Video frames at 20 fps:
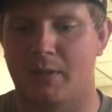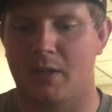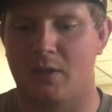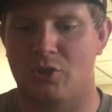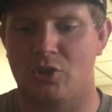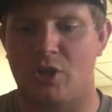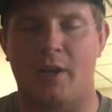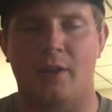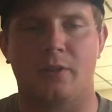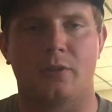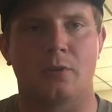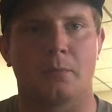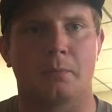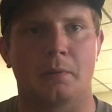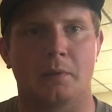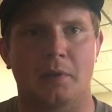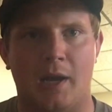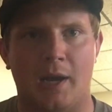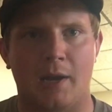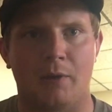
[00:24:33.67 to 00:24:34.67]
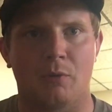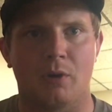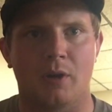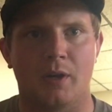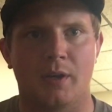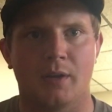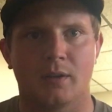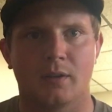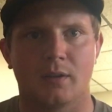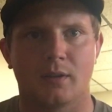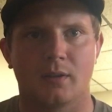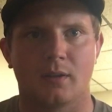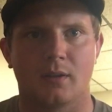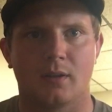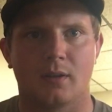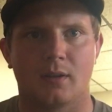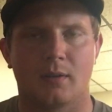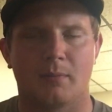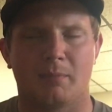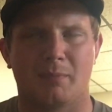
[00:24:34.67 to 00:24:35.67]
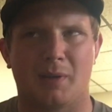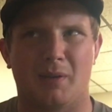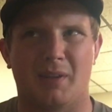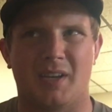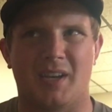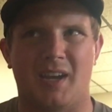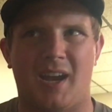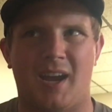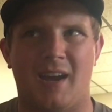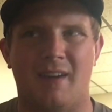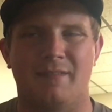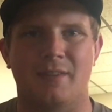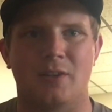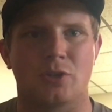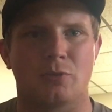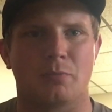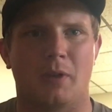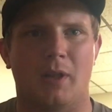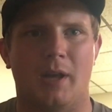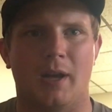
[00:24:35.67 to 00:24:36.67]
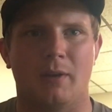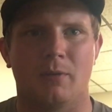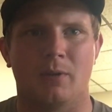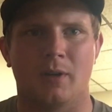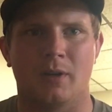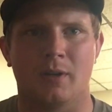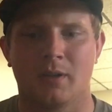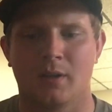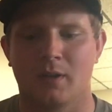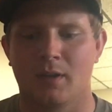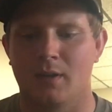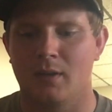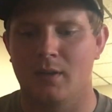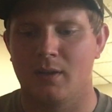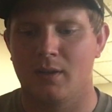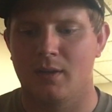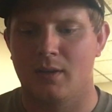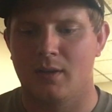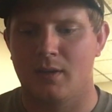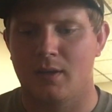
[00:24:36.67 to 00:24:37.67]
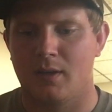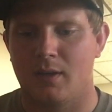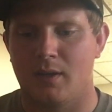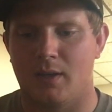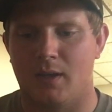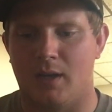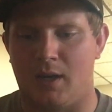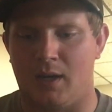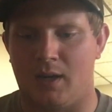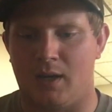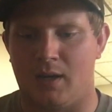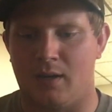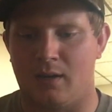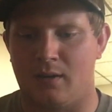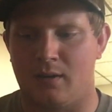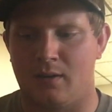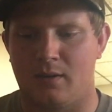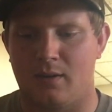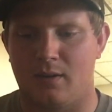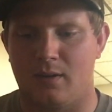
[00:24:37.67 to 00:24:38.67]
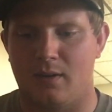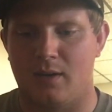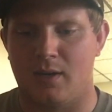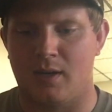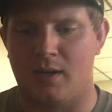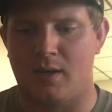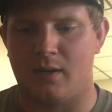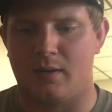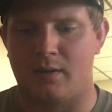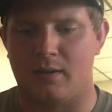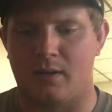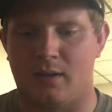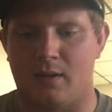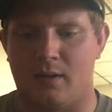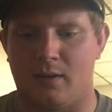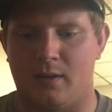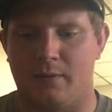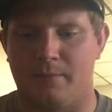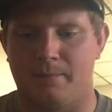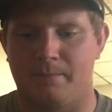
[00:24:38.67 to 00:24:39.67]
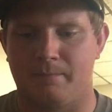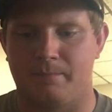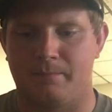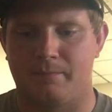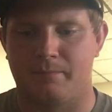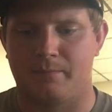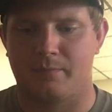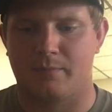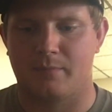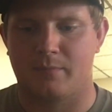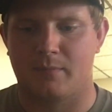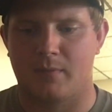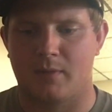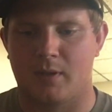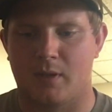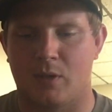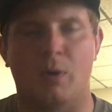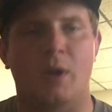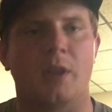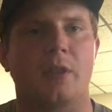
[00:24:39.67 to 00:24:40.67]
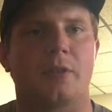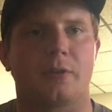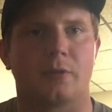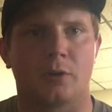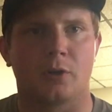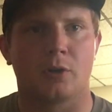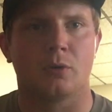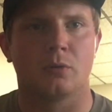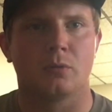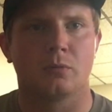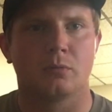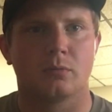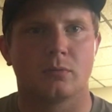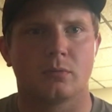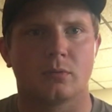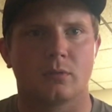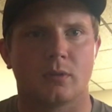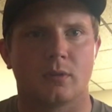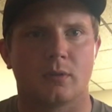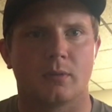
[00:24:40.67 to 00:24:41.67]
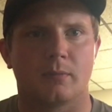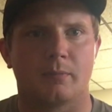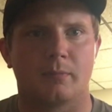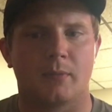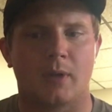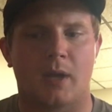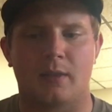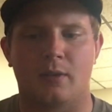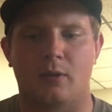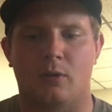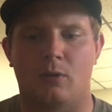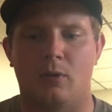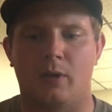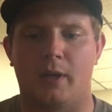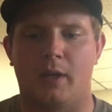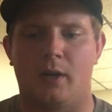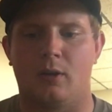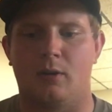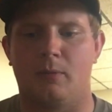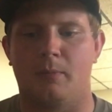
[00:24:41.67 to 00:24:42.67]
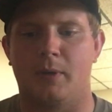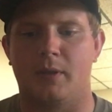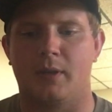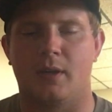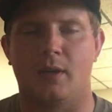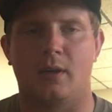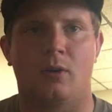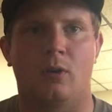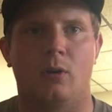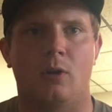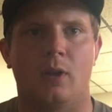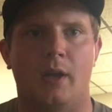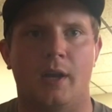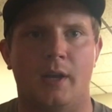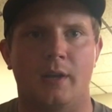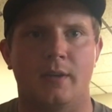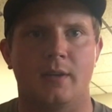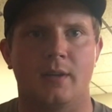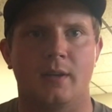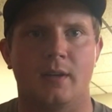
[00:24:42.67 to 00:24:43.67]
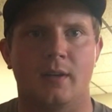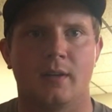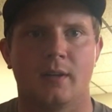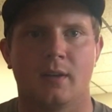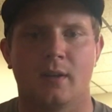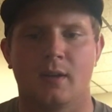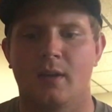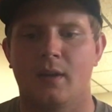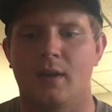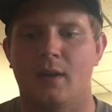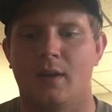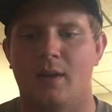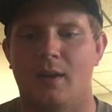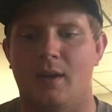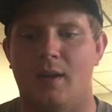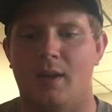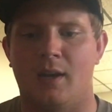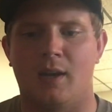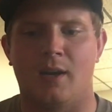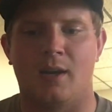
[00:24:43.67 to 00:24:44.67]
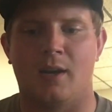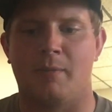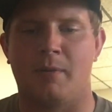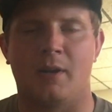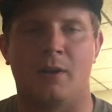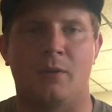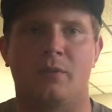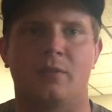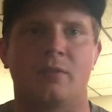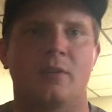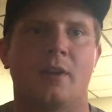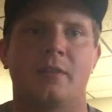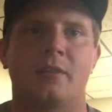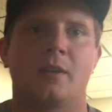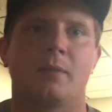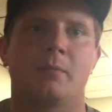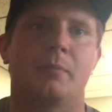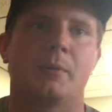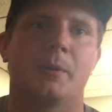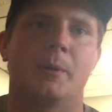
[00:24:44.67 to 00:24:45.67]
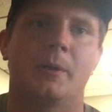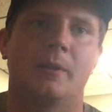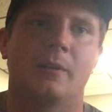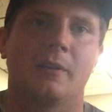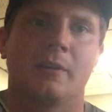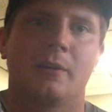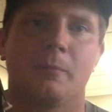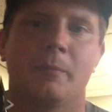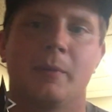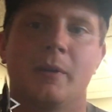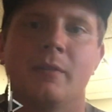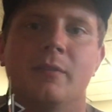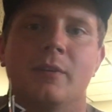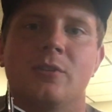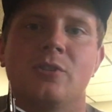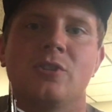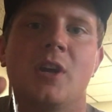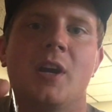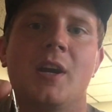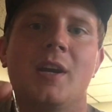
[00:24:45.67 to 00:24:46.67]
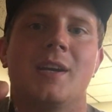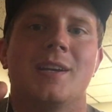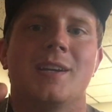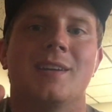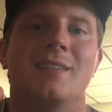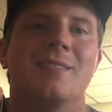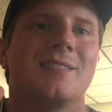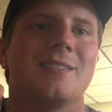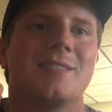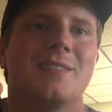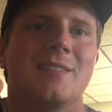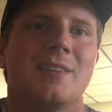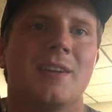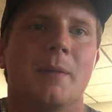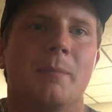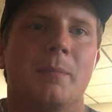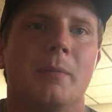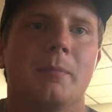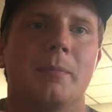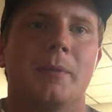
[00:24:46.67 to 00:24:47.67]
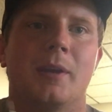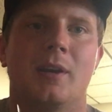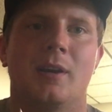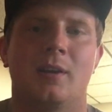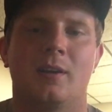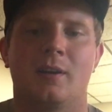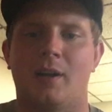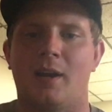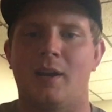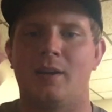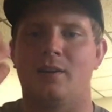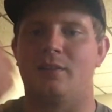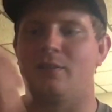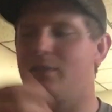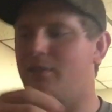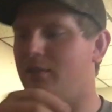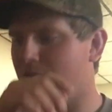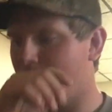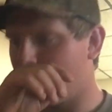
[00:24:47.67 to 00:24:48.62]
shot it through plywood, probably 1/2 inch plywood, and it went through, not the whole arrow, but the whole head did. And I mean, it was nothing but a little bit of a shiny tip up there, and I just